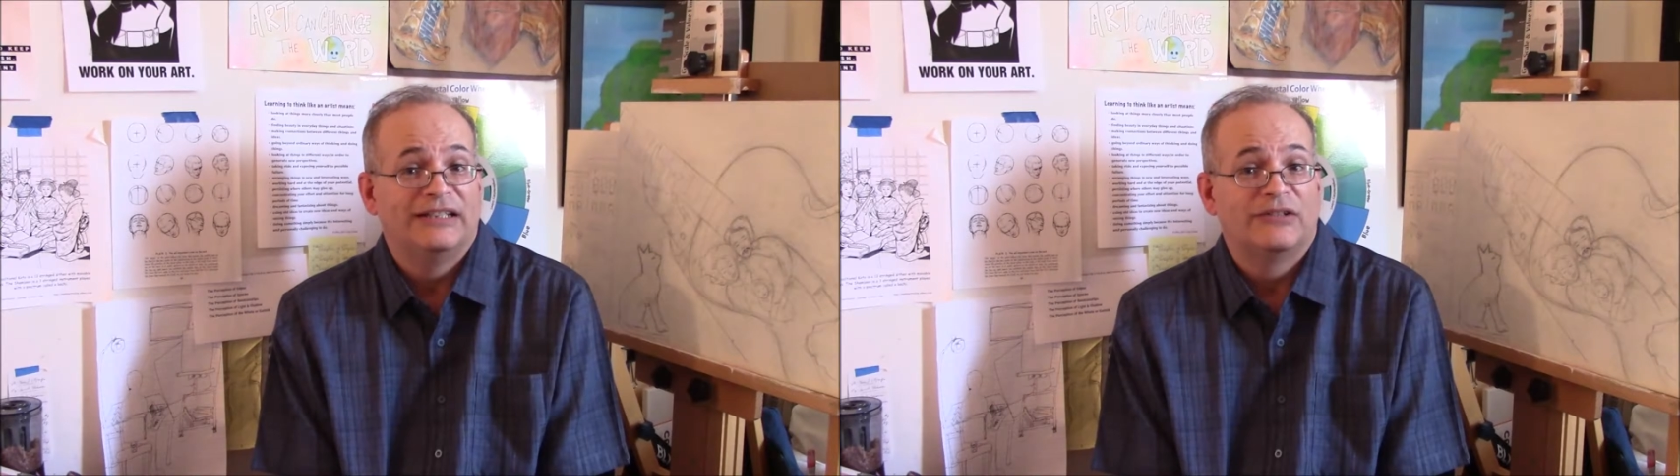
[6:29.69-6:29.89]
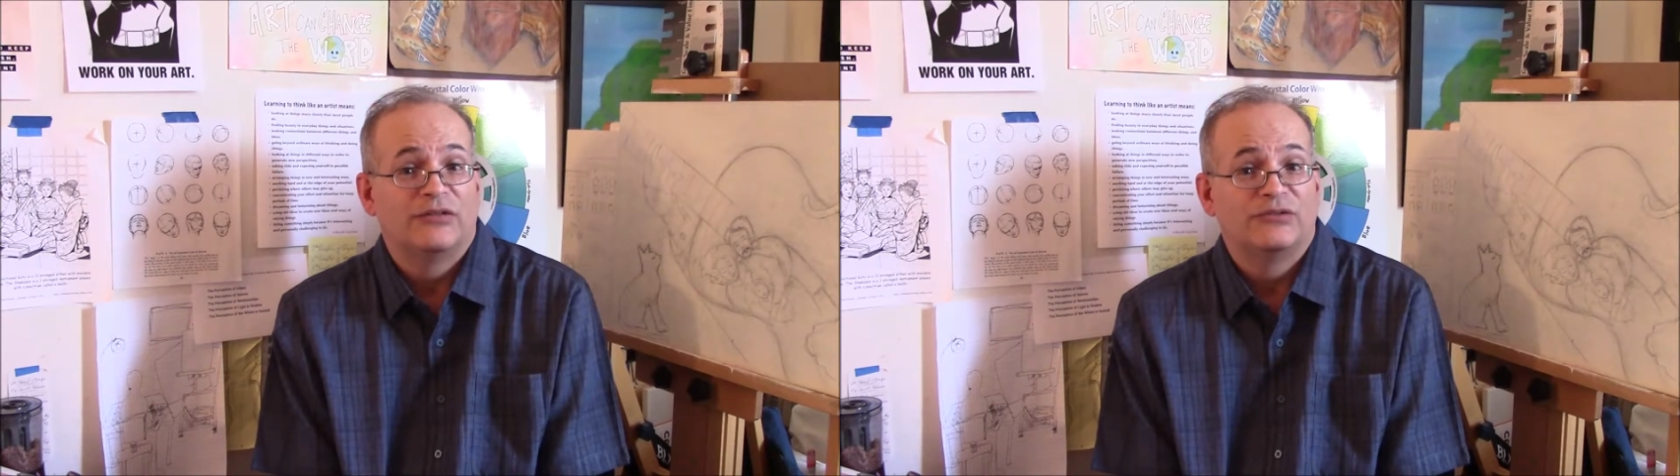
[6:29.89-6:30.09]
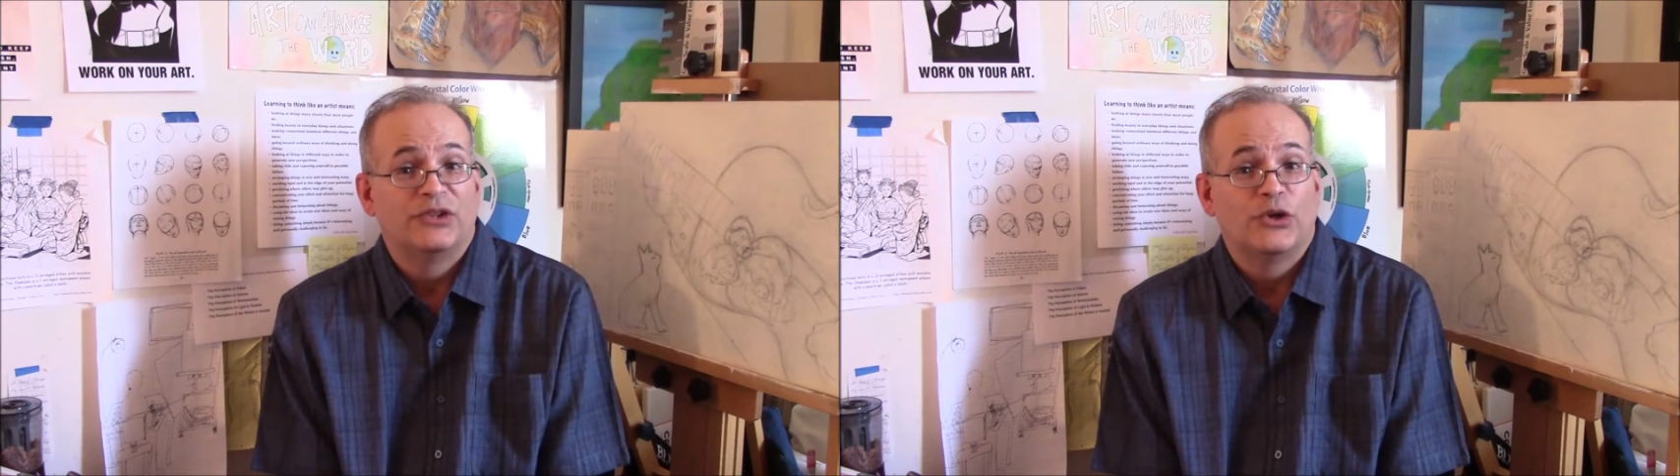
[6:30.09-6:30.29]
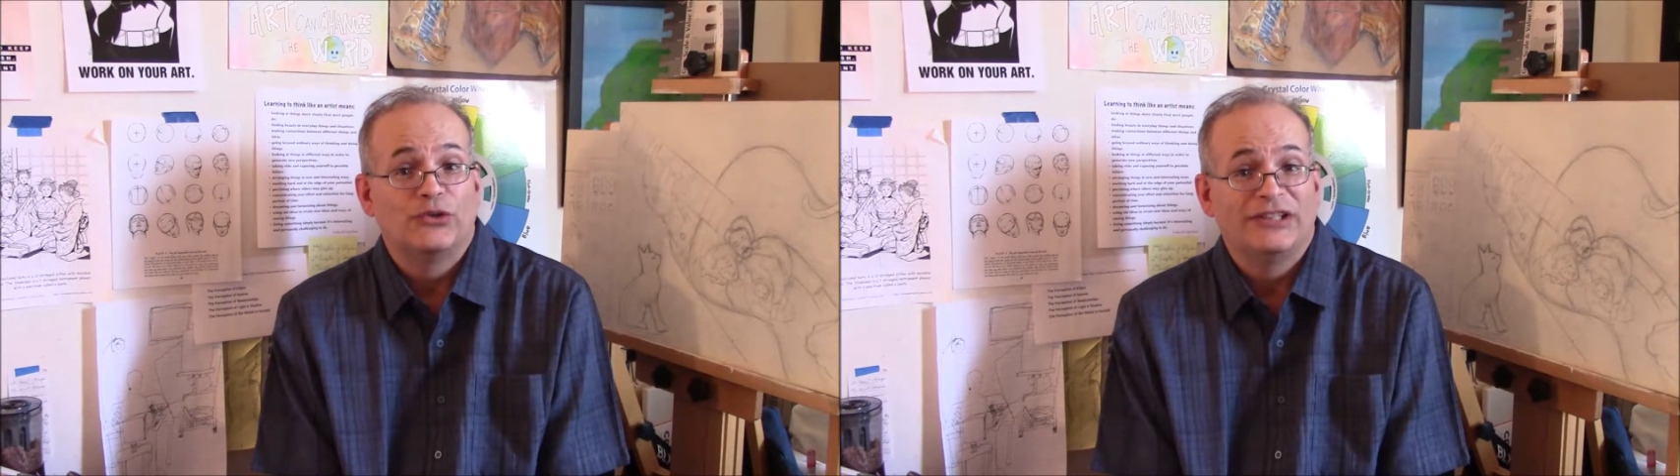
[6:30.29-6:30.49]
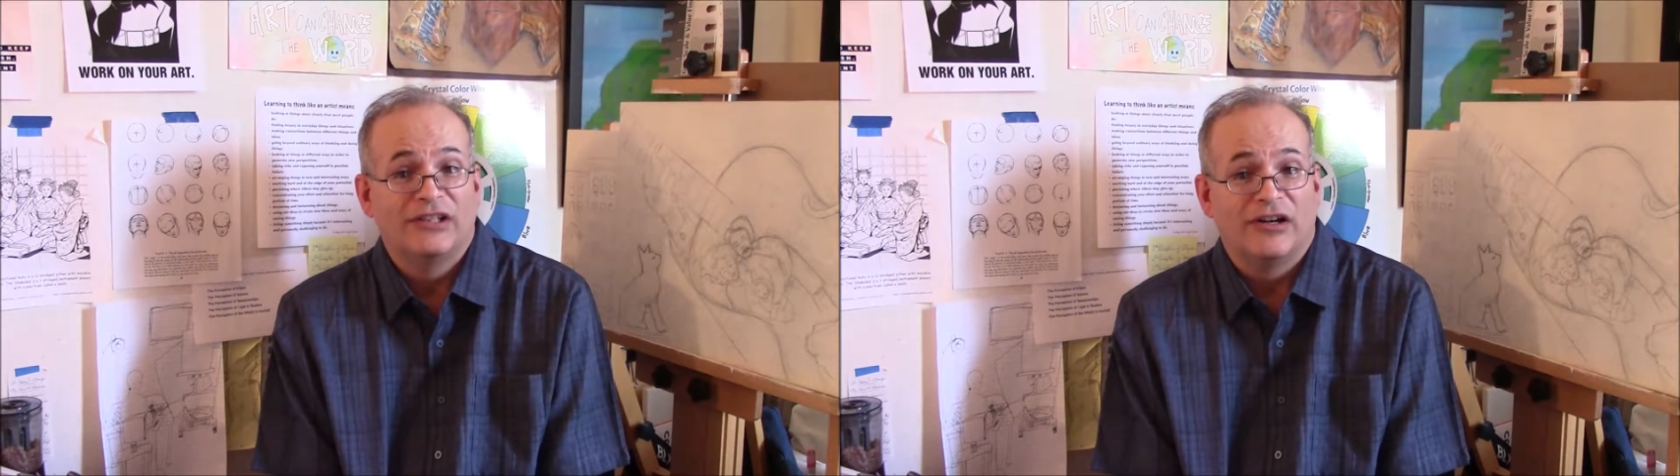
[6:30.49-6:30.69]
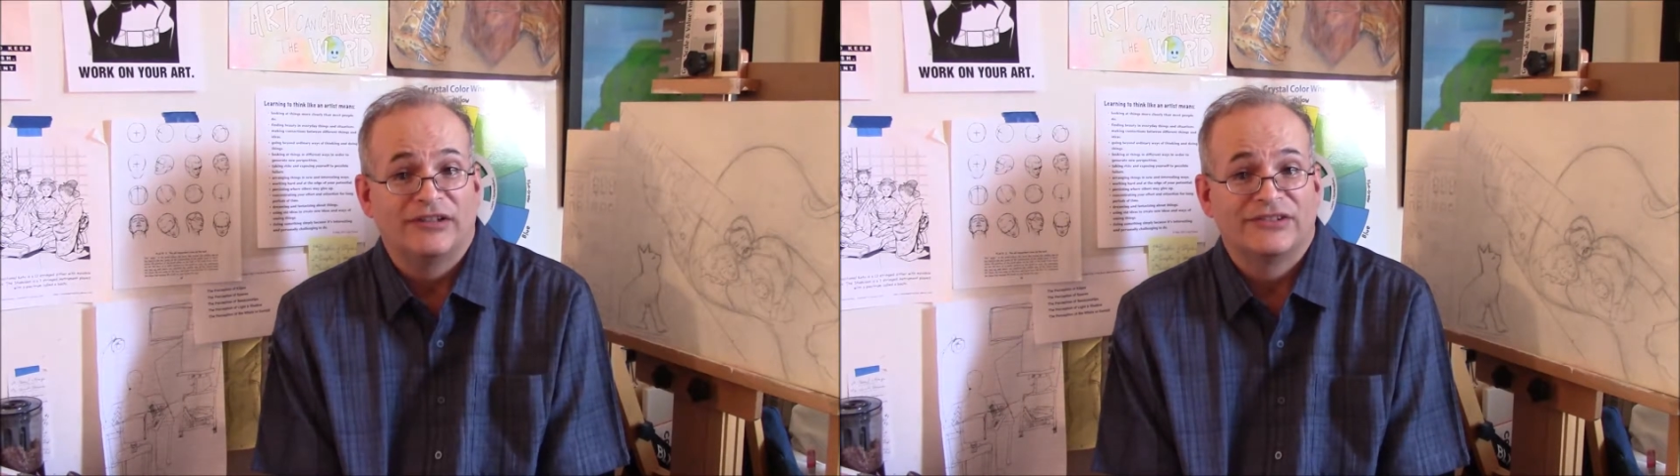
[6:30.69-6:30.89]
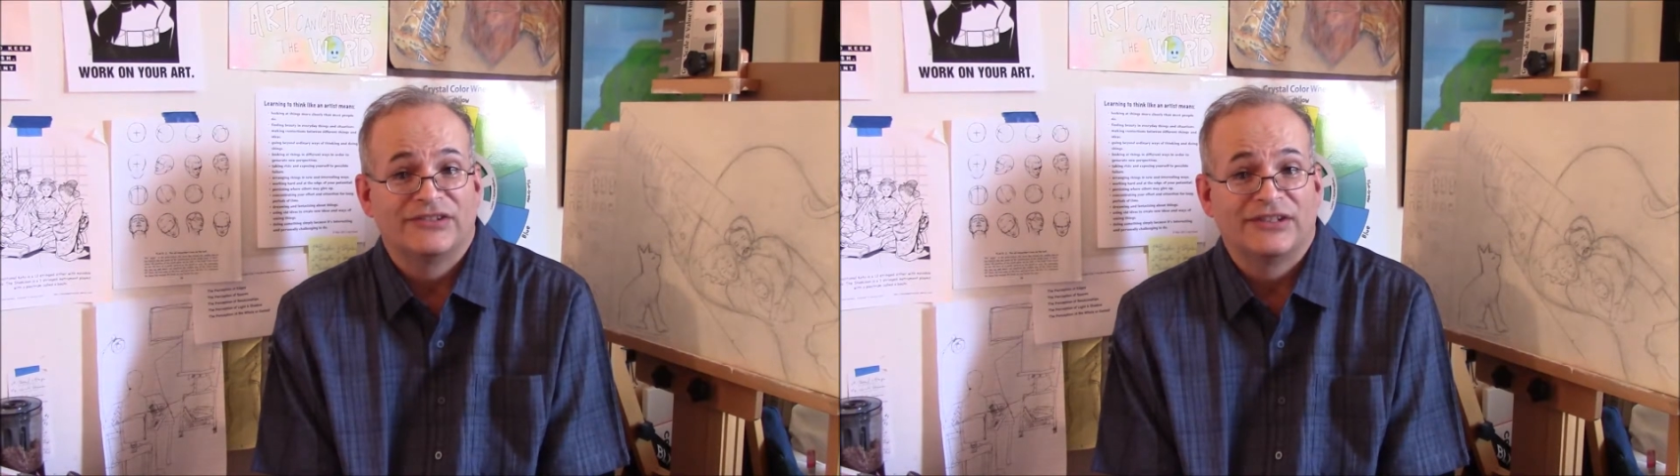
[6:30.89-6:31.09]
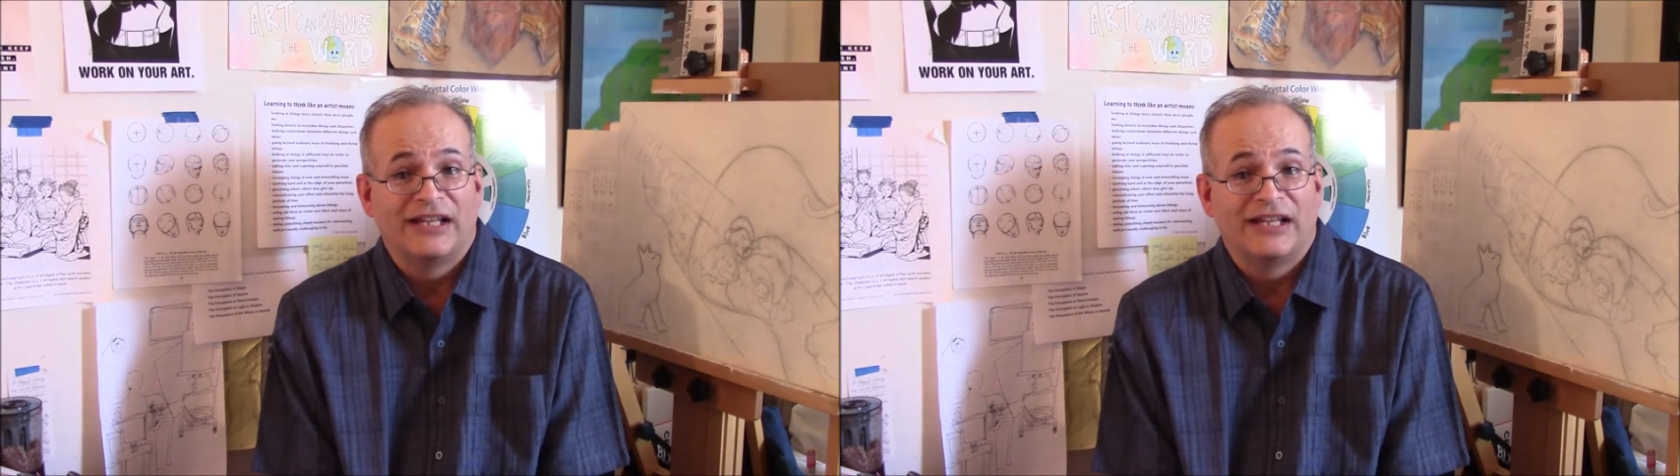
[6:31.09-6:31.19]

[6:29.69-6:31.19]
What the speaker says: don't know the arts